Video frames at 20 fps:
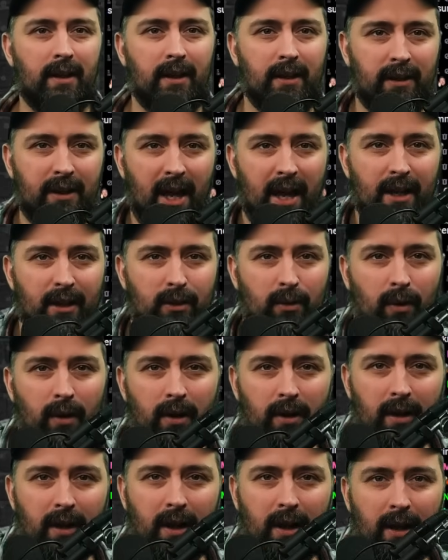That's what
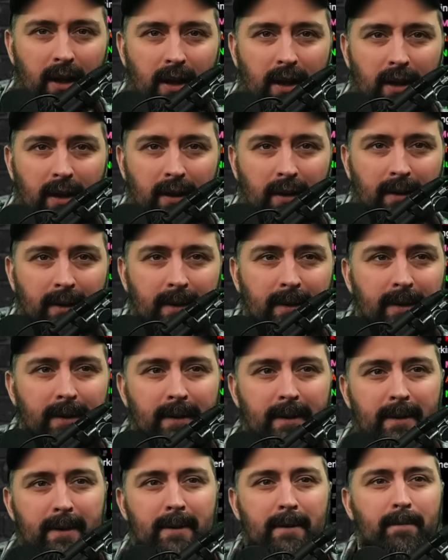I
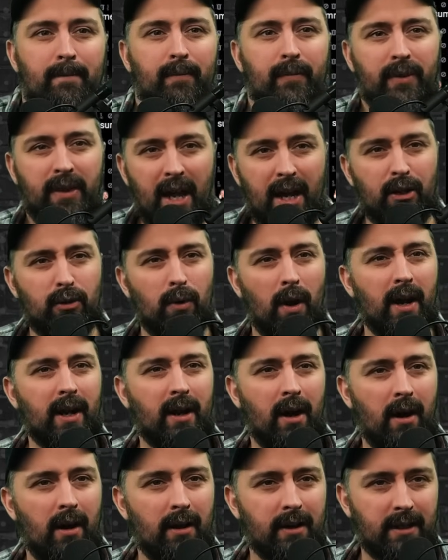
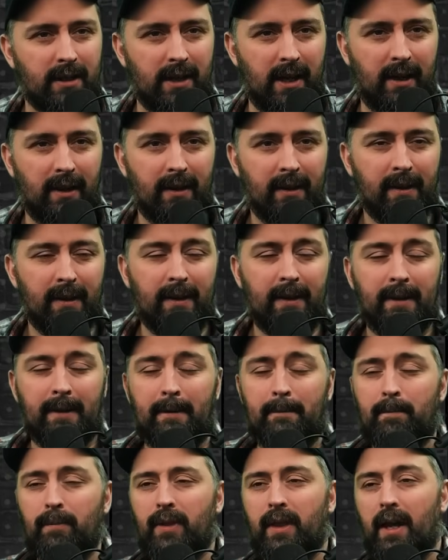can't see.
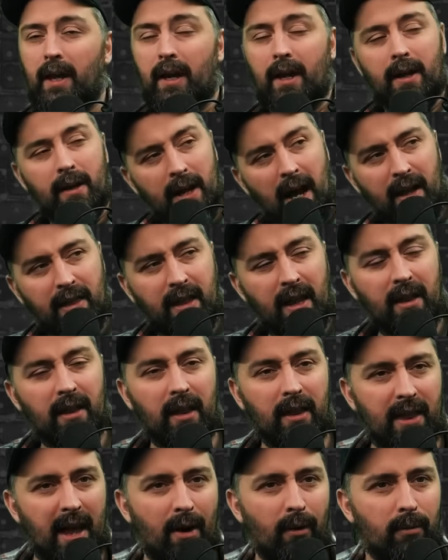I think
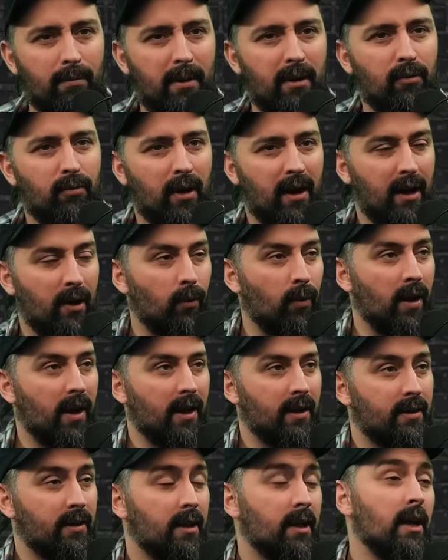that would be really
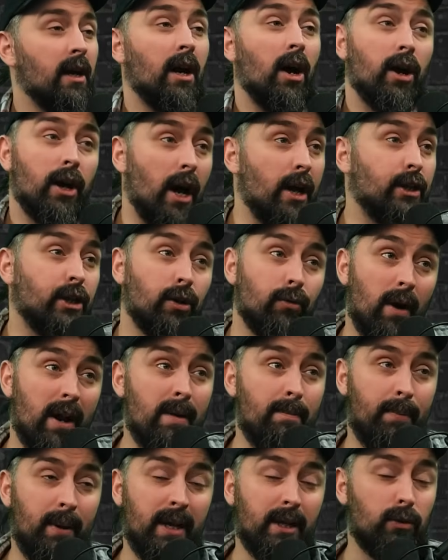weird. A terrain
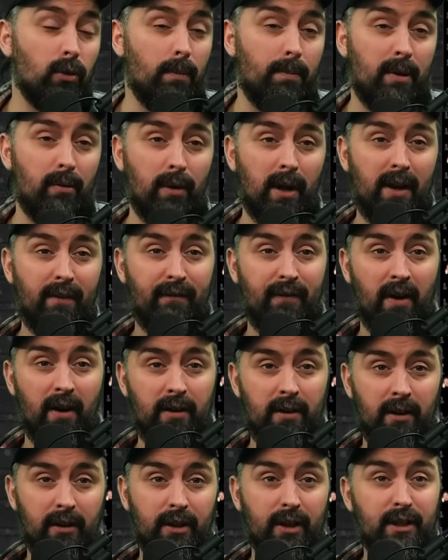piece would be really
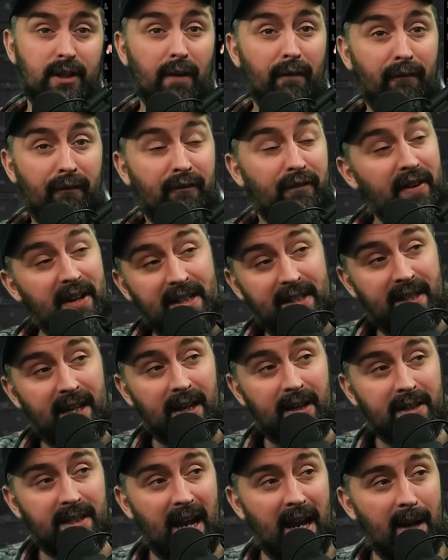fun. That's a
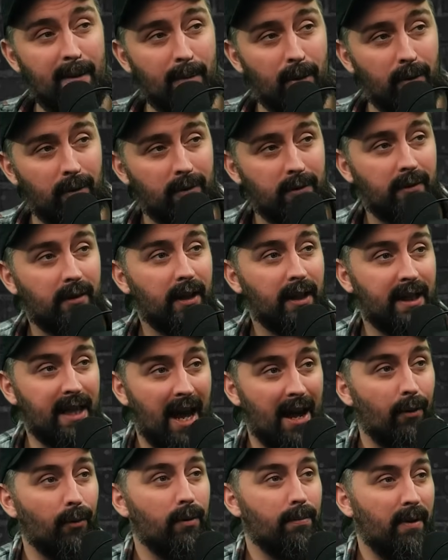feasting table.
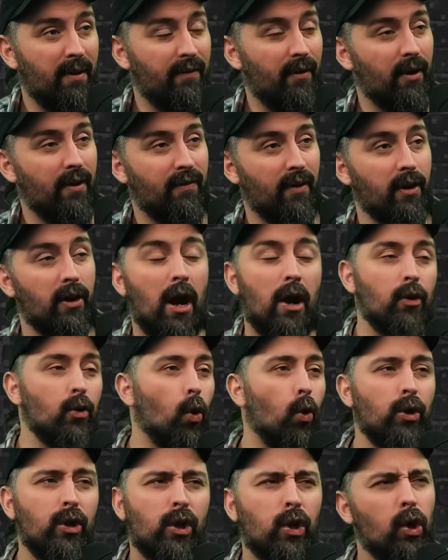That would be very fun. Or
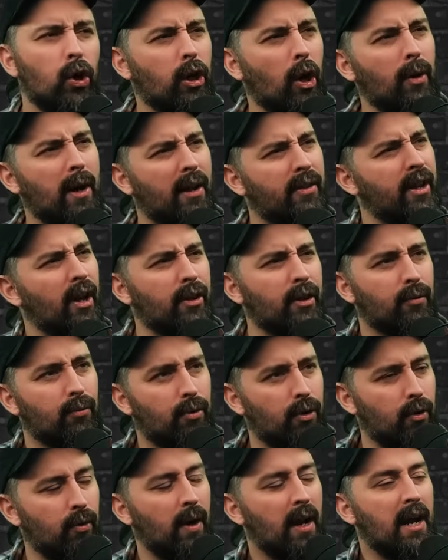you could go down the other
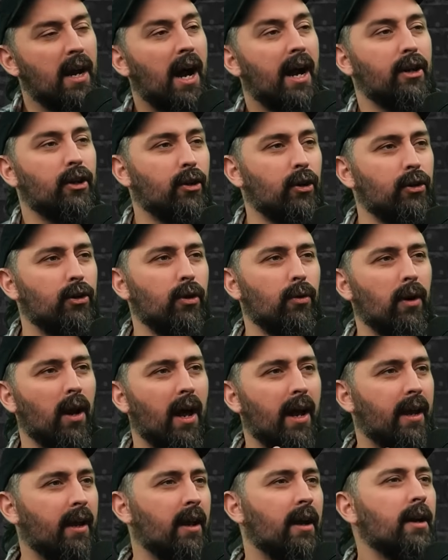route and you could do
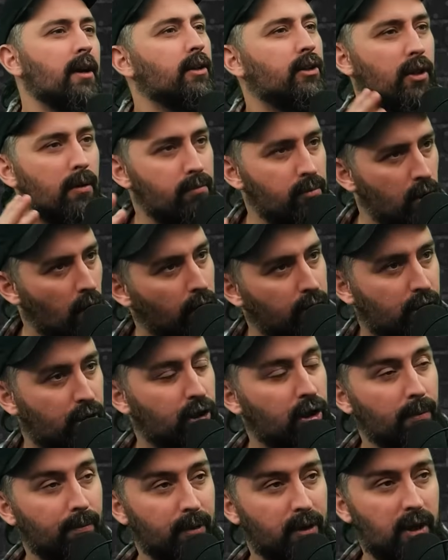like some nods
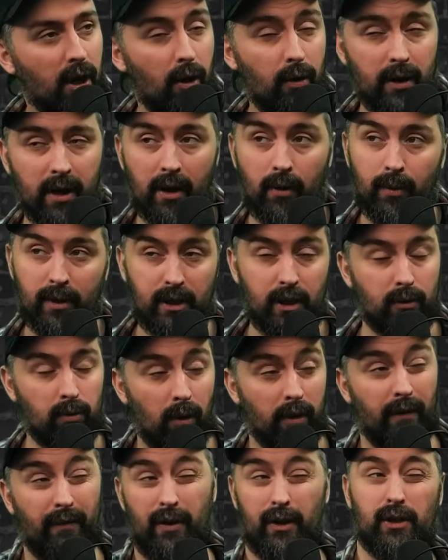to Bretonia, which is
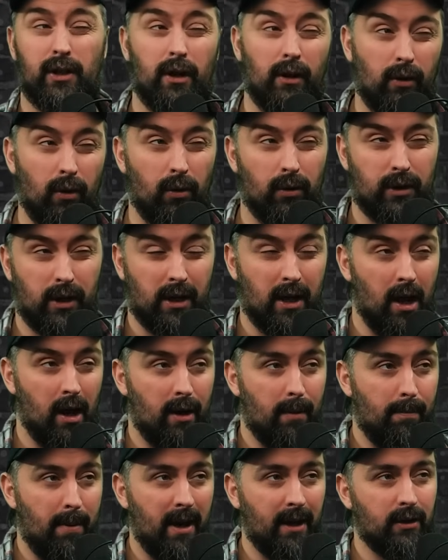what the Flesh Eater Quartz are kind
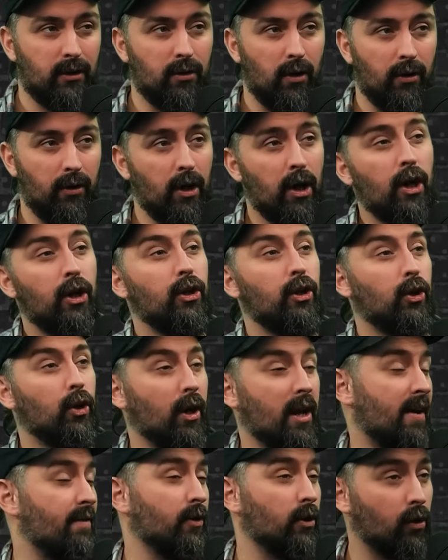of based on. You could
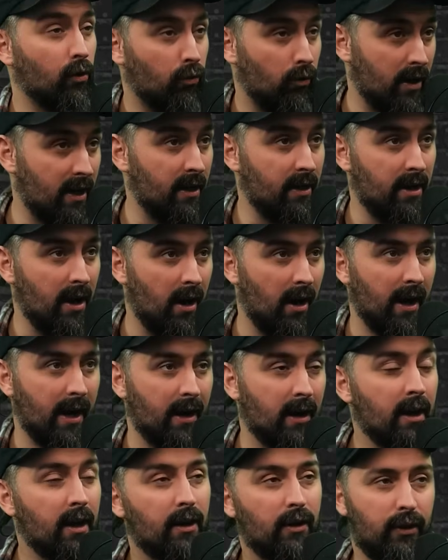have a green knight
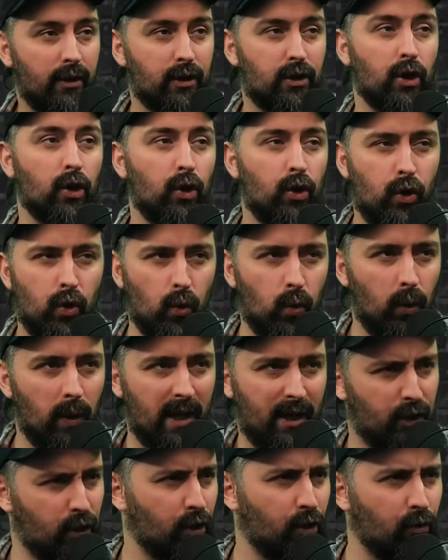that's a
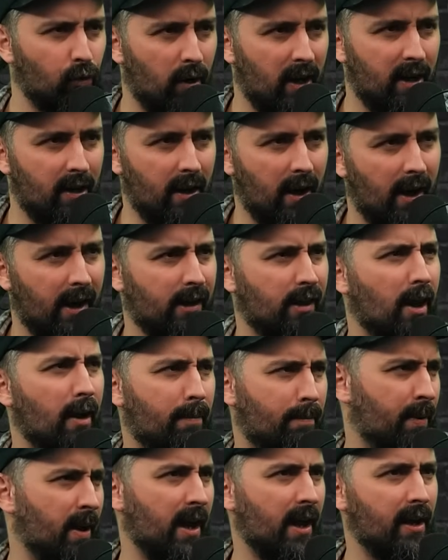ghoulish green knight that
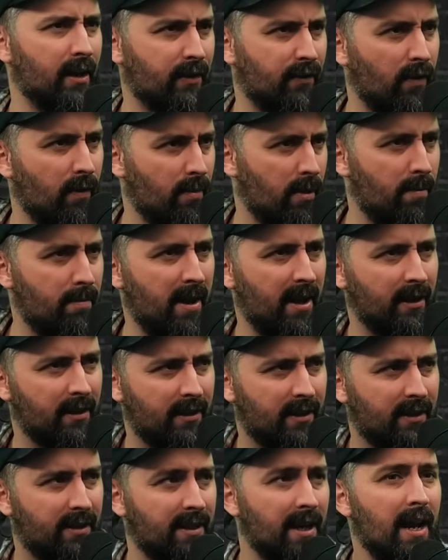appears from the
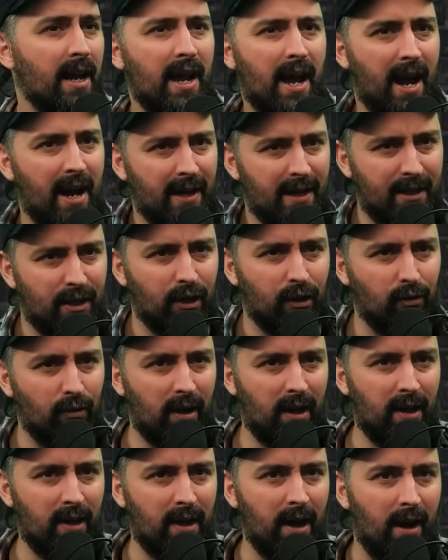mists and is a
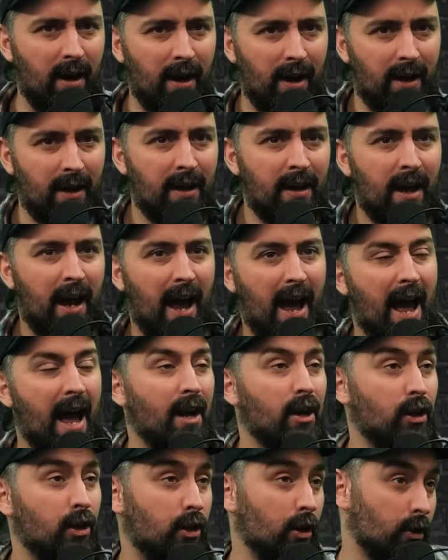green knight
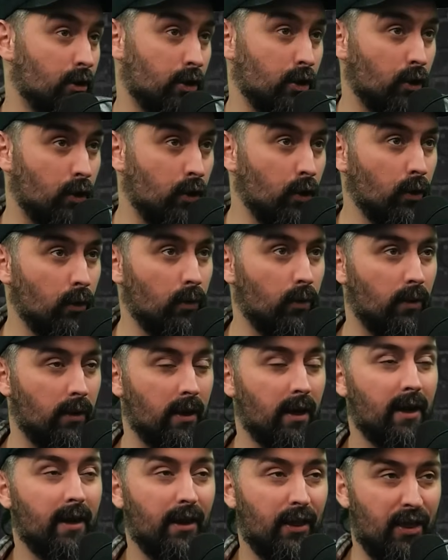and does a ghoul
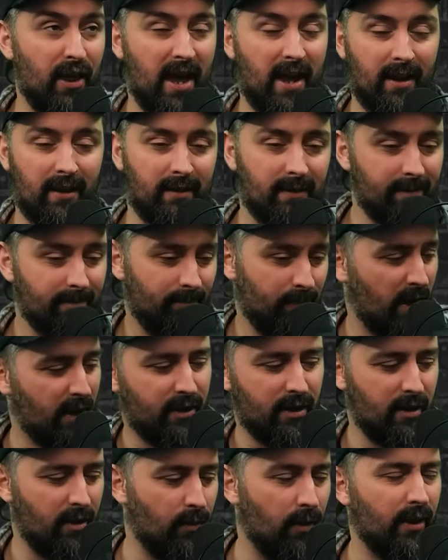thing. I
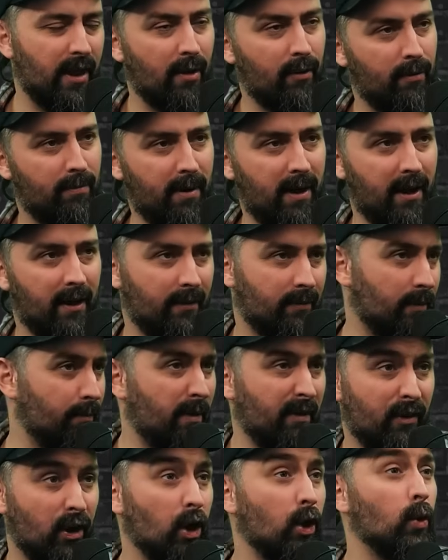don't know what that would be. It would
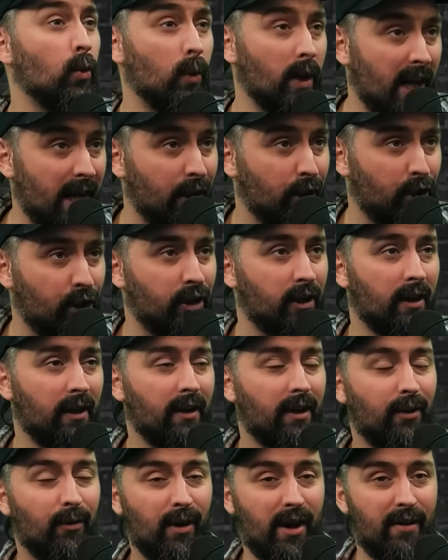be very ghoulish,
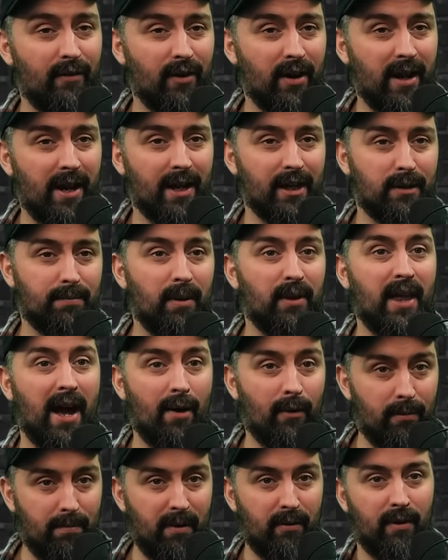whatever it is. But
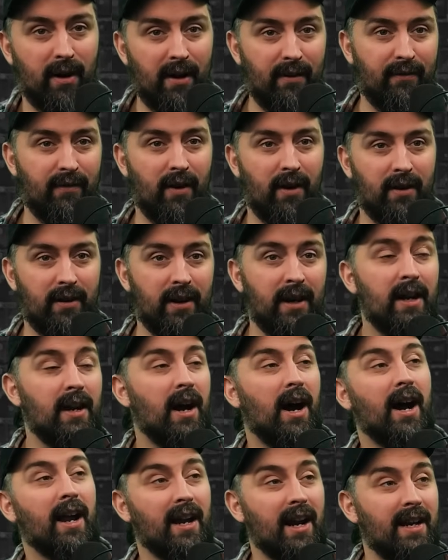that would be really fun.
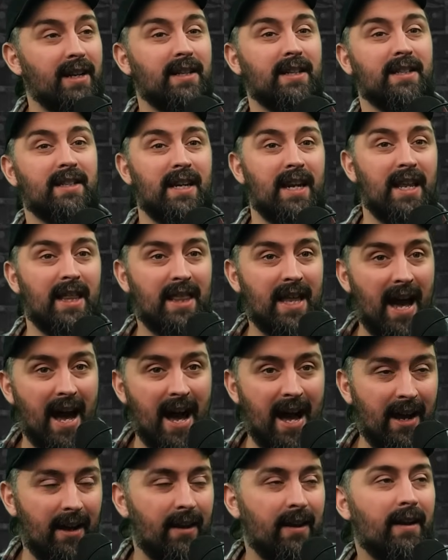I'd like to see
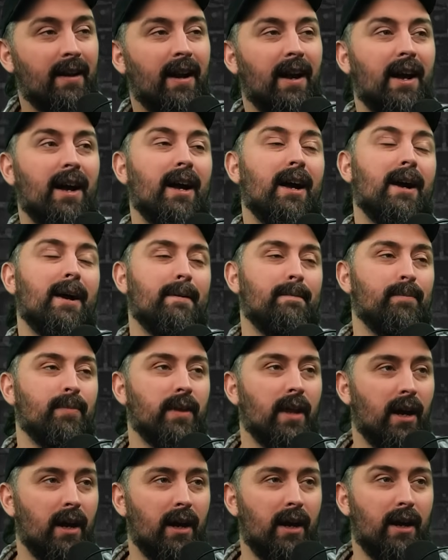that.
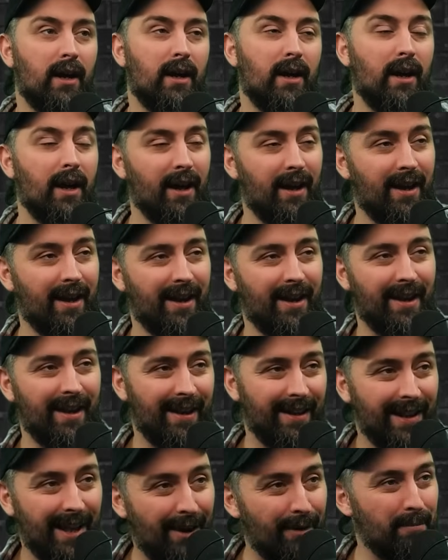That
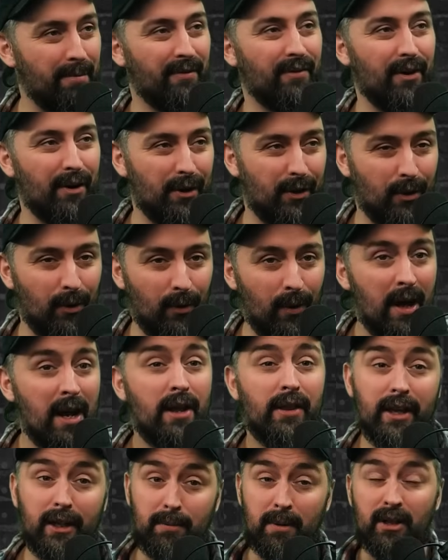would be very cool.
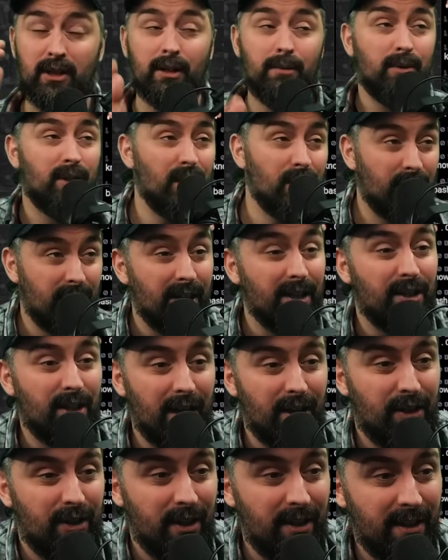There's been some just
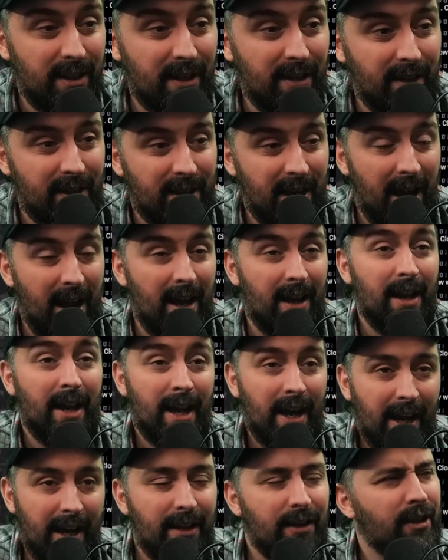suggestions in the
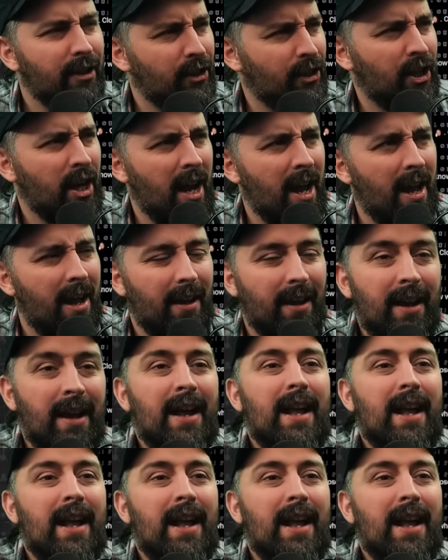chat